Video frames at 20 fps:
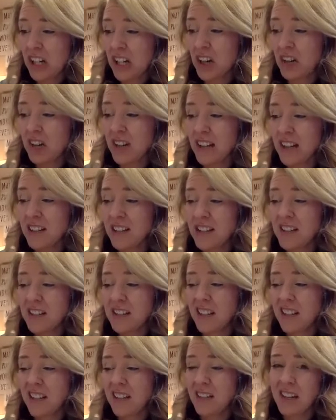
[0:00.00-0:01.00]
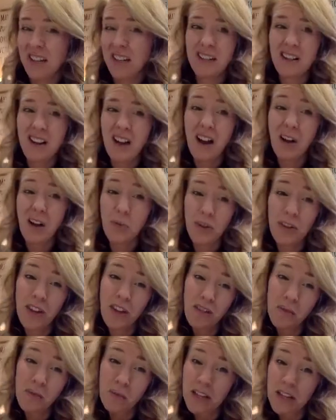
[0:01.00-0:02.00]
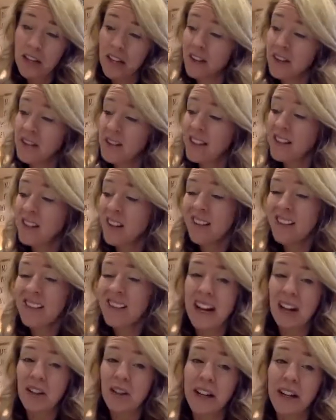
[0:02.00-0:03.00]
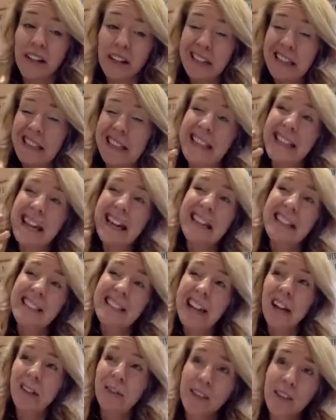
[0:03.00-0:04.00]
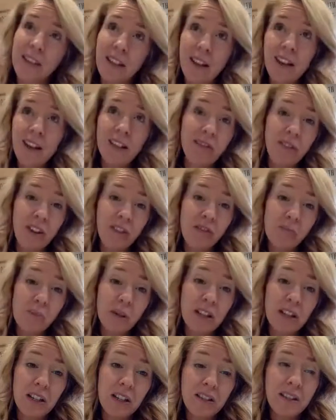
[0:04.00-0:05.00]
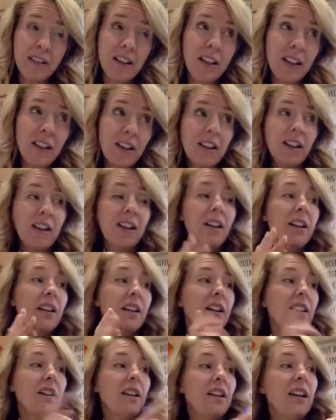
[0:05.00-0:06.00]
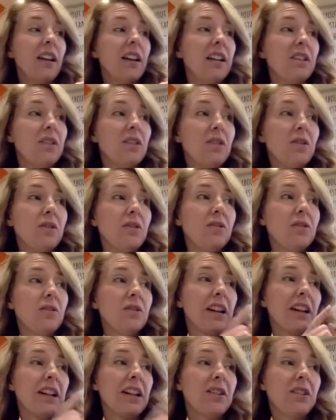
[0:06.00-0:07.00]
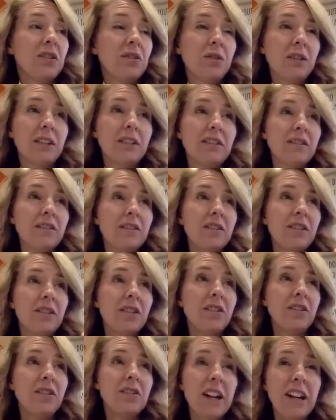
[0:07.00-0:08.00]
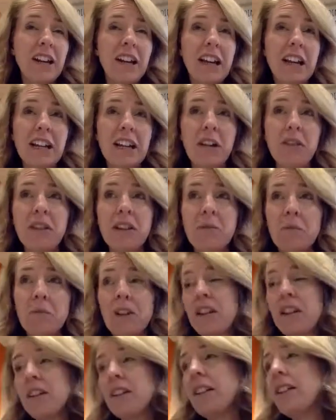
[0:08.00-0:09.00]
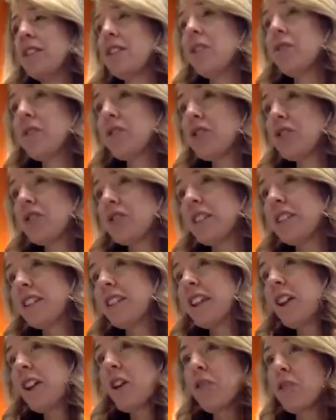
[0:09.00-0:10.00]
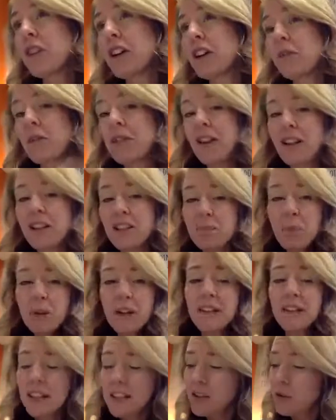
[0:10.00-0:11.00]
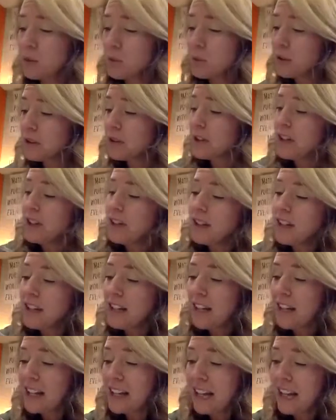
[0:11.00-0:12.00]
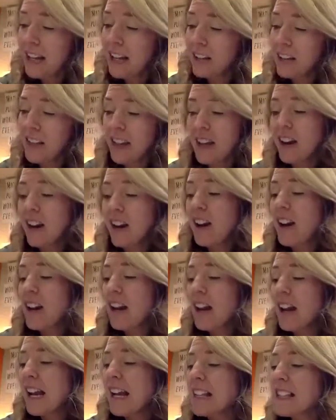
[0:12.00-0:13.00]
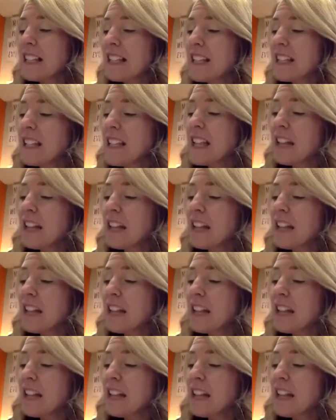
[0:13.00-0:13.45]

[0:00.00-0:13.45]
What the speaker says: here that is kind of like not with everybody else. That's called an outlier. It lies outside of everybody else. Like, hey dude, how you doing? You're not hanging out with anybody. You eventually need to get over here with us, but that's cool. He can hang out there. It